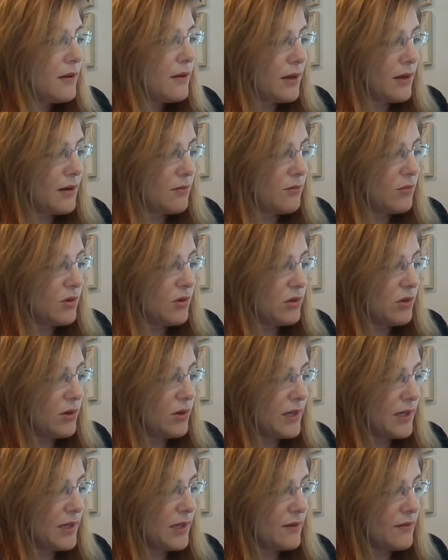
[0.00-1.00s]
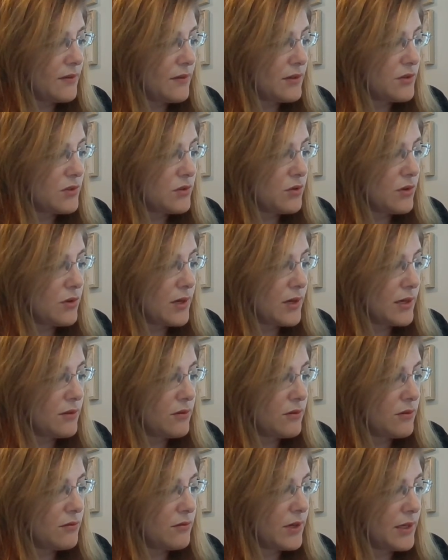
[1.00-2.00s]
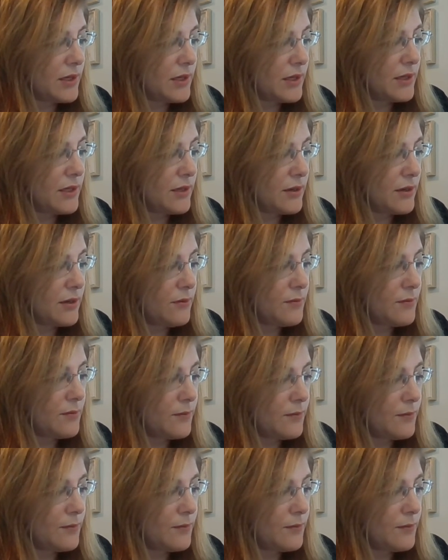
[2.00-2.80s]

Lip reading: And we're looking at this triangle right here.